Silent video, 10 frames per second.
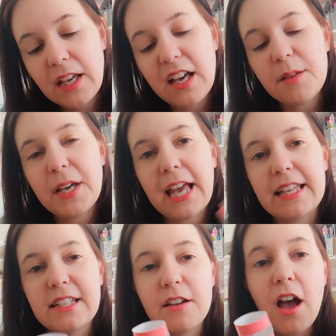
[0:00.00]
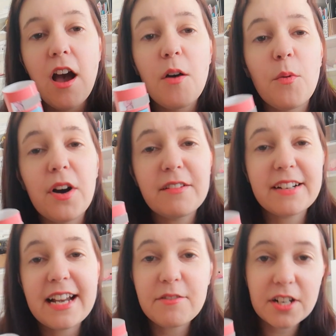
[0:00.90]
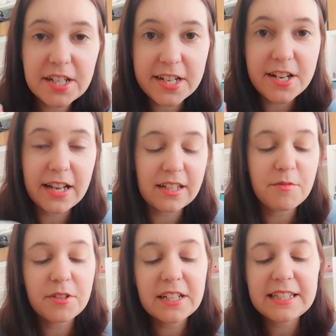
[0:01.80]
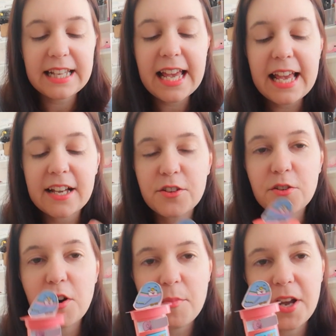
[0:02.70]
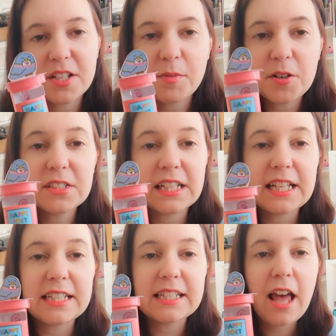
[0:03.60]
Um, okay, so what I really want to do is I want to see your post boxes.